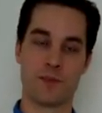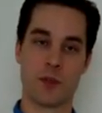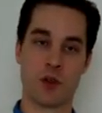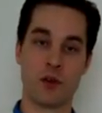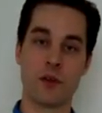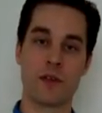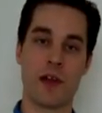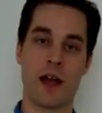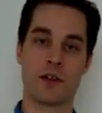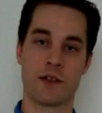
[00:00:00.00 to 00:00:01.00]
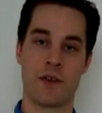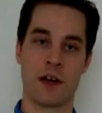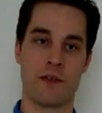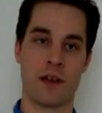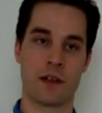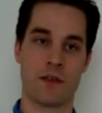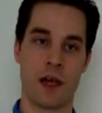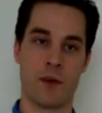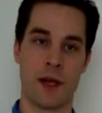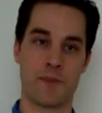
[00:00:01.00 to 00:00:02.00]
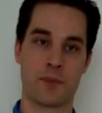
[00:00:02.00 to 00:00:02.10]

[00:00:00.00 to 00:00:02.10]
So glutathione is very effective that way.